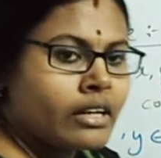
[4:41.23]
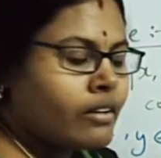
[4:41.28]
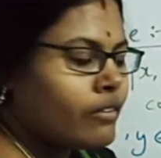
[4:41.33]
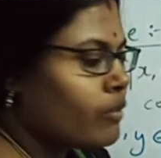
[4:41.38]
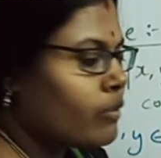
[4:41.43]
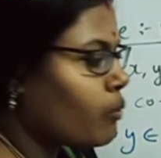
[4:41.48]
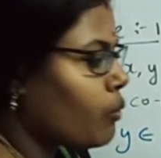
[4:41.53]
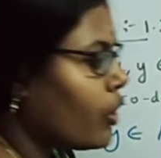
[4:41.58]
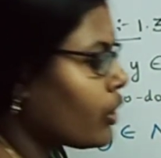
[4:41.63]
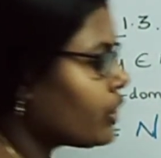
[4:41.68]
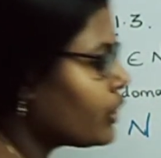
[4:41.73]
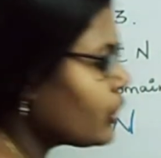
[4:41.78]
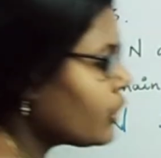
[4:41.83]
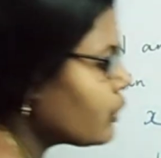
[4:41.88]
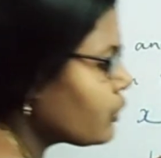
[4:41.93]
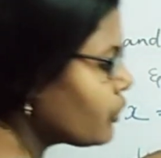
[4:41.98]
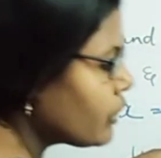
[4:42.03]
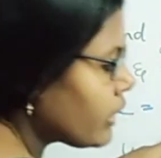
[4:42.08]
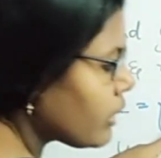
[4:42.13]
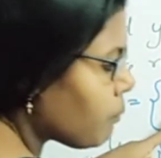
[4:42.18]
So what you
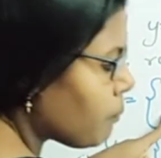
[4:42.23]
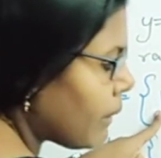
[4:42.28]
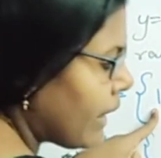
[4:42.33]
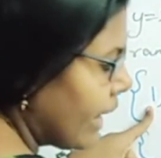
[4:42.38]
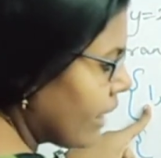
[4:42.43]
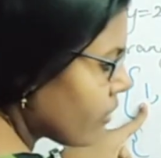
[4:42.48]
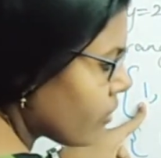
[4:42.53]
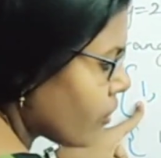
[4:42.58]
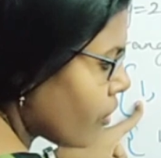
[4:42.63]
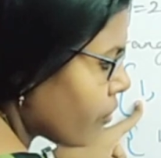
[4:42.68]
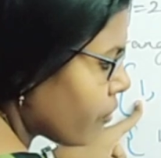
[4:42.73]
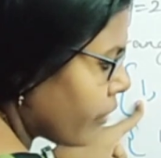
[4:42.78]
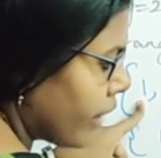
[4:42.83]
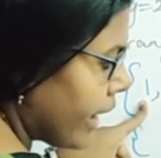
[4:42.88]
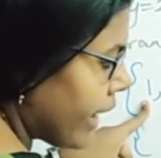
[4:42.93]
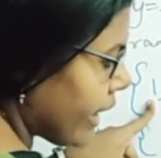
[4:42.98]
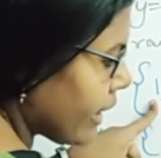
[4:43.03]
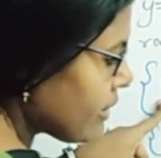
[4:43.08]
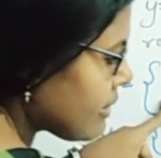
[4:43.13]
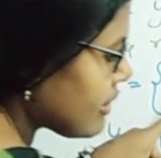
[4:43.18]
do, in the place of
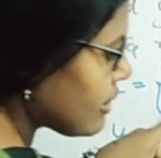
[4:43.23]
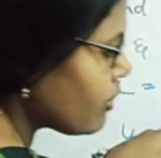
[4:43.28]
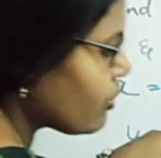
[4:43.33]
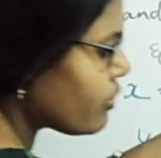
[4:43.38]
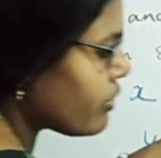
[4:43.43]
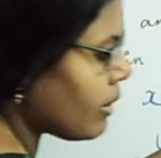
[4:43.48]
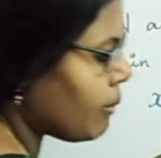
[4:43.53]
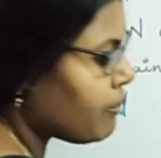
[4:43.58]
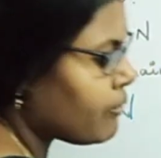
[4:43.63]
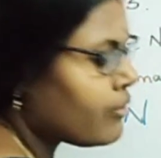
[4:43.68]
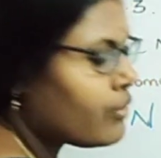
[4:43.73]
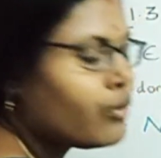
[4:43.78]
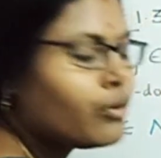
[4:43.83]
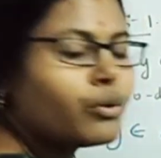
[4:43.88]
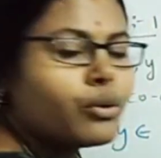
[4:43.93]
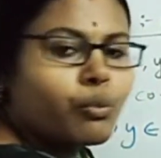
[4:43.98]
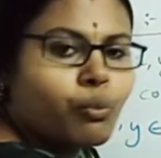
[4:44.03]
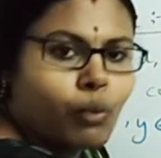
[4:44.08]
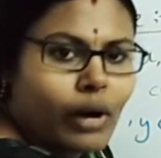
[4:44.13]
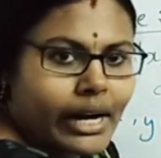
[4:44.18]
x you
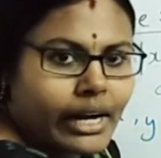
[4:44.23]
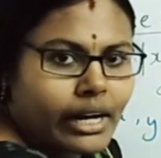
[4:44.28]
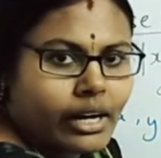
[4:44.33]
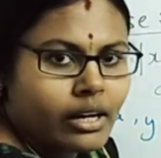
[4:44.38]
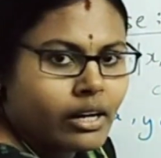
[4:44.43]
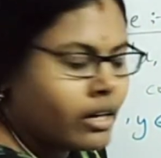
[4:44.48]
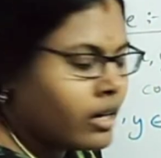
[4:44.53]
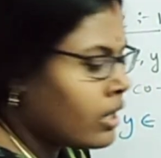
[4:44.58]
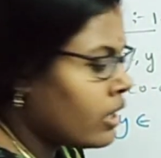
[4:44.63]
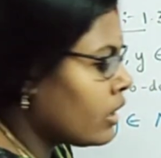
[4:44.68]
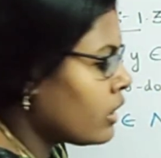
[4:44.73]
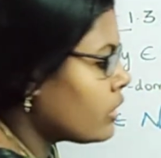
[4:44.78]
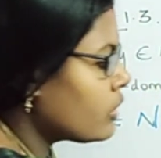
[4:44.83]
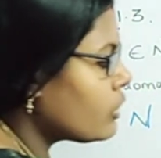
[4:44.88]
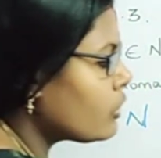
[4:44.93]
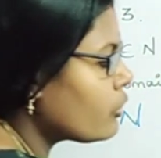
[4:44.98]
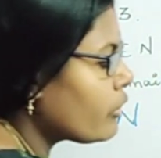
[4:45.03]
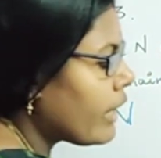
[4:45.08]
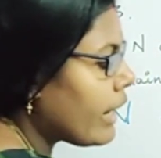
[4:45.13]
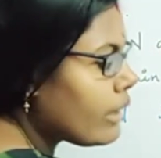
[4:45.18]
substitute 1
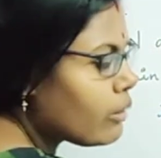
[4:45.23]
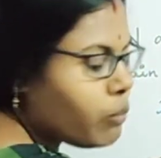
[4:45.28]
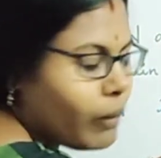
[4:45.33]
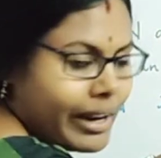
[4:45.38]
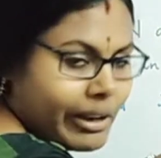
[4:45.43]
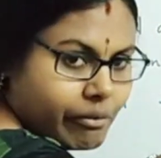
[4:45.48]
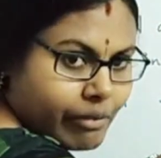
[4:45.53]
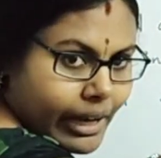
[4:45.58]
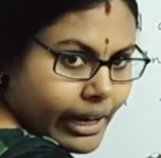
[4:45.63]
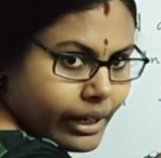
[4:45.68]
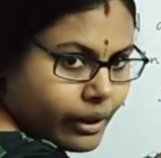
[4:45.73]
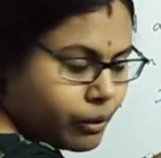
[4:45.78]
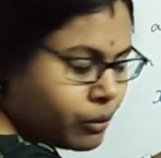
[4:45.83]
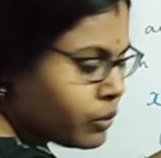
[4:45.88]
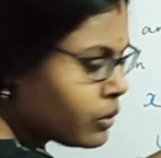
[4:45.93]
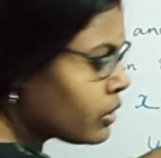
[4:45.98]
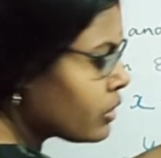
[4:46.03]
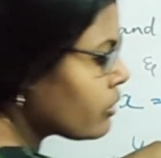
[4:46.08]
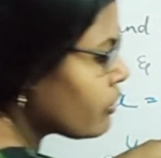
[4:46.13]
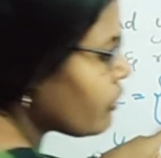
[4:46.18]
to get y value.
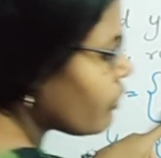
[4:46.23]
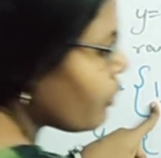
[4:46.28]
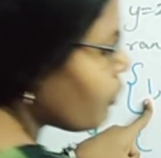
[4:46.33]
So